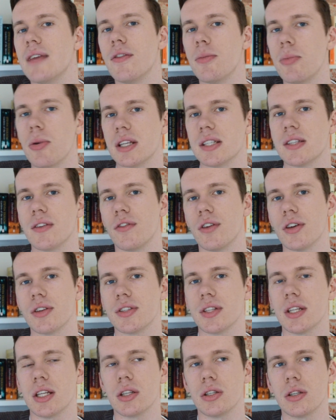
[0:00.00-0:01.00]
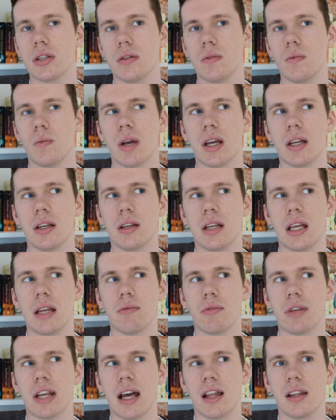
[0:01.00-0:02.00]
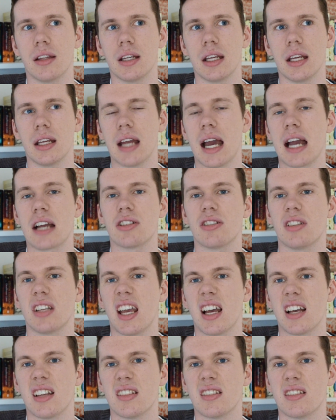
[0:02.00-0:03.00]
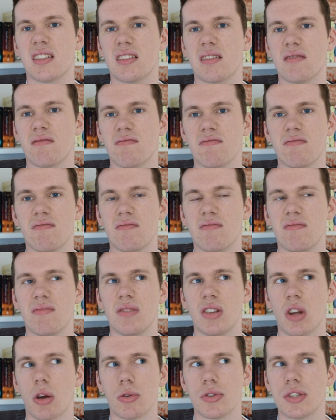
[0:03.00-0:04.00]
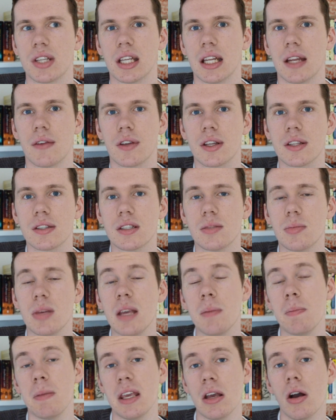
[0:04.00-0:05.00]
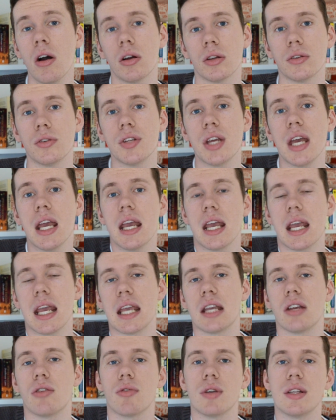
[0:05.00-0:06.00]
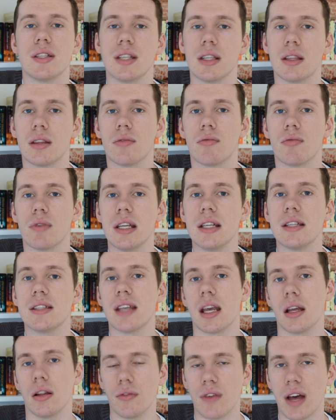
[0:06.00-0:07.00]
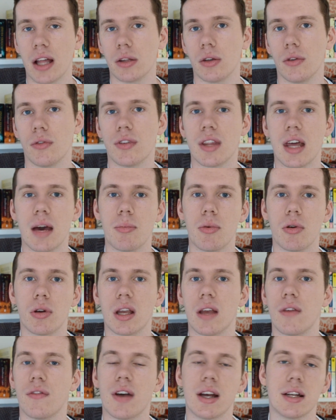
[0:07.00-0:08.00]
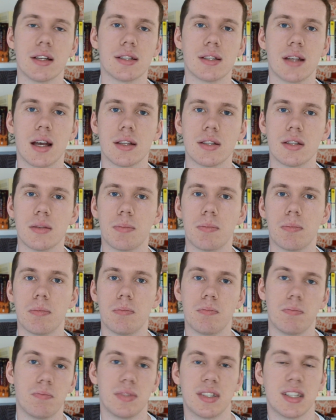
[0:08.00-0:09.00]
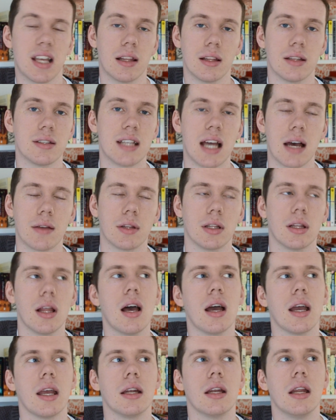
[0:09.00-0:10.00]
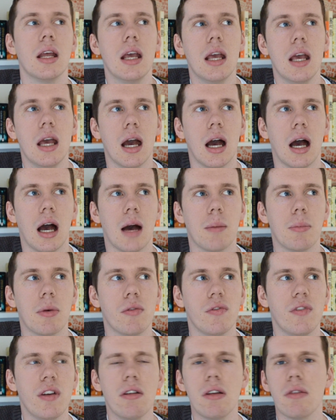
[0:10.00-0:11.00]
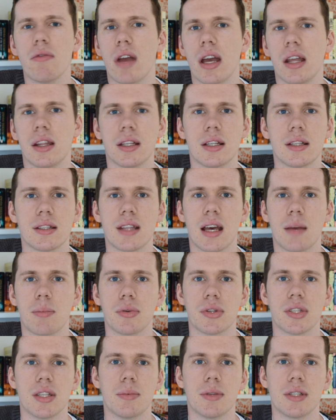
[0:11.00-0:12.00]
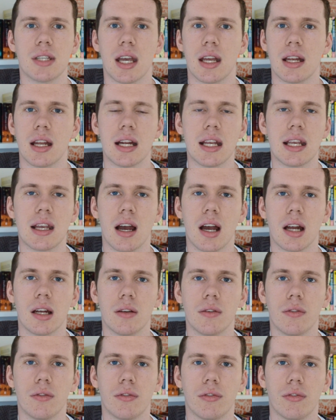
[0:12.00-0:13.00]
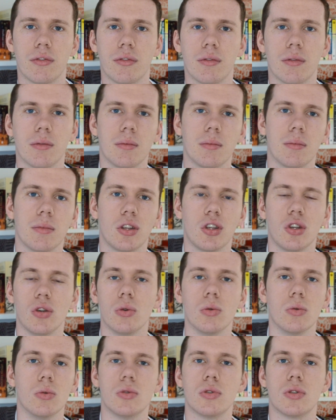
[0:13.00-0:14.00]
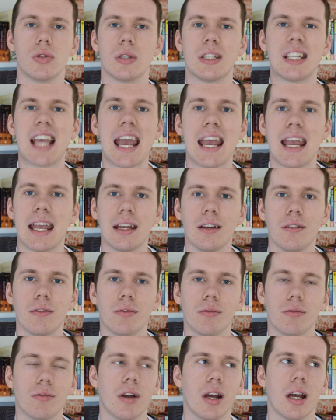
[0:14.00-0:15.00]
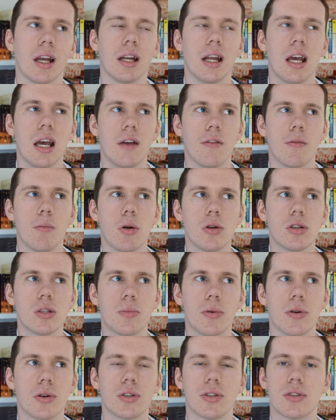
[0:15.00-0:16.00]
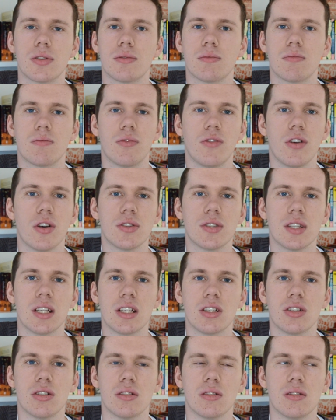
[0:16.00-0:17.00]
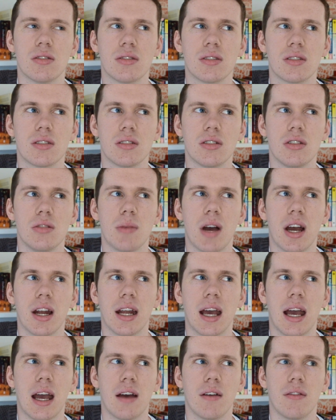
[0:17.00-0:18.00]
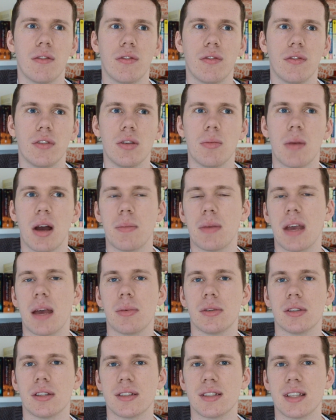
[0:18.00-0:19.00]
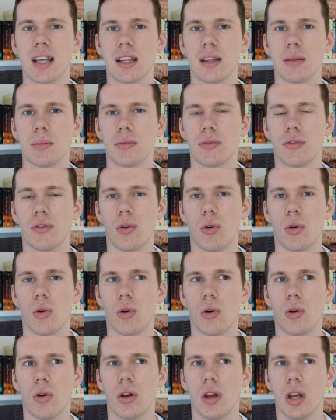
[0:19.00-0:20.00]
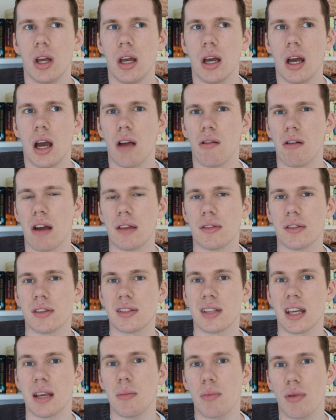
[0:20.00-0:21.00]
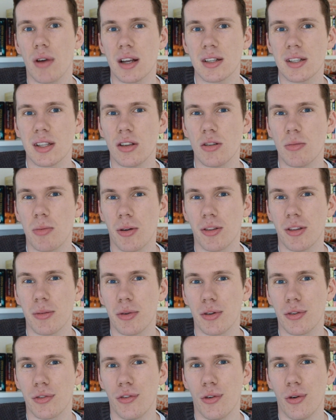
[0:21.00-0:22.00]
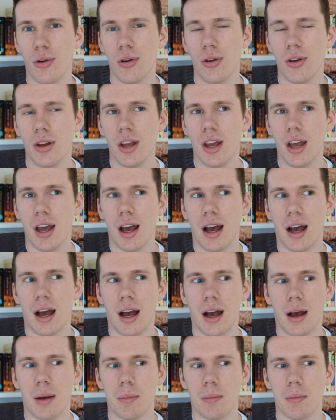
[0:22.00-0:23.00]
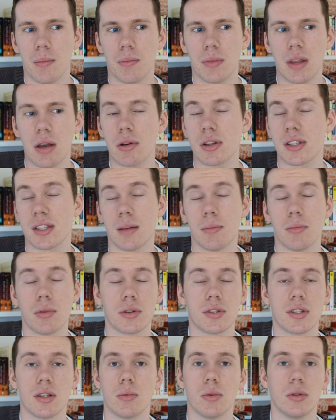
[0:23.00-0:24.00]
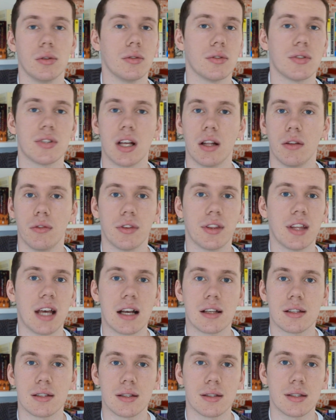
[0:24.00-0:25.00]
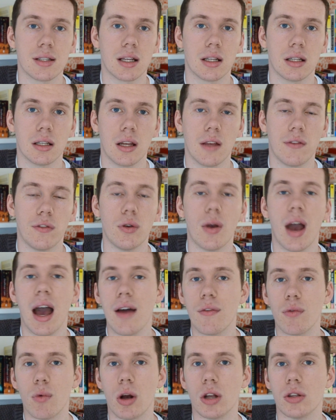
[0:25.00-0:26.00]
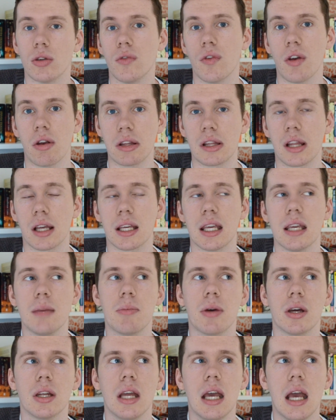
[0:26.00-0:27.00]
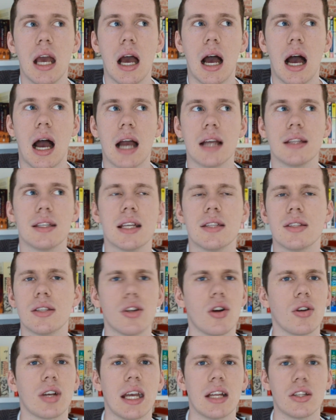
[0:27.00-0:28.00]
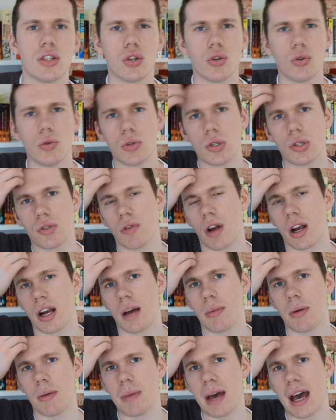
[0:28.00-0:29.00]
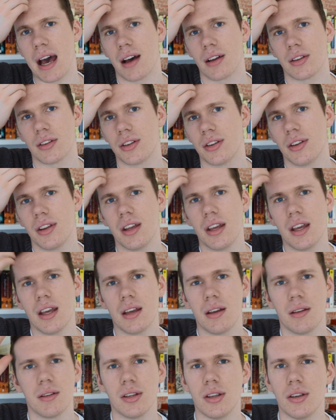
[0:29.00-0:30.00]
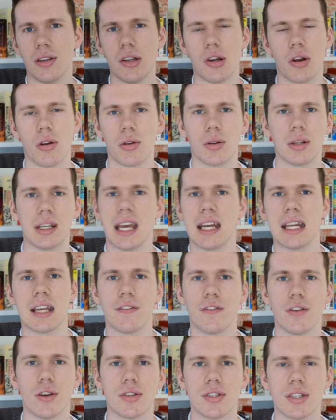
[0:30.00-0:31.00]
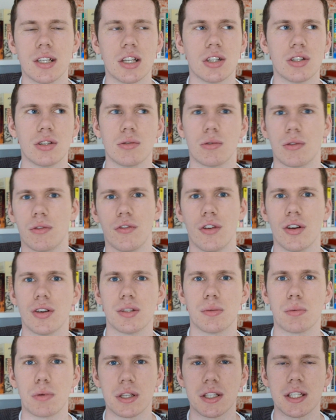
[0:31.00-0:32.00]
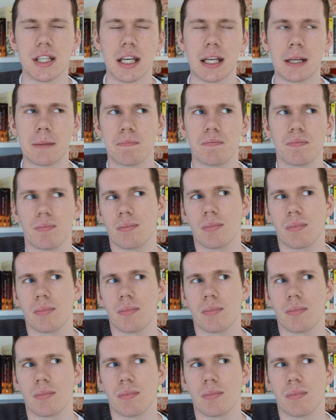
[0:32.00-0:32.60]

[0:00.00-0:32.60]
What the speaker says: if a book is a first edition when in reality it actually has no significance to me beyond increasing the resale value for that book if I decide to sell it down the line. But very rarely does that precipitate any kind of huge gain, right? Most books, first editions, you might be able to sell them for around the same price that you bought the book for. There are some books that will sell for thousands, and if you have one, you're very lucky, but I tend to not get too strung up about, getting a first edition or first printing.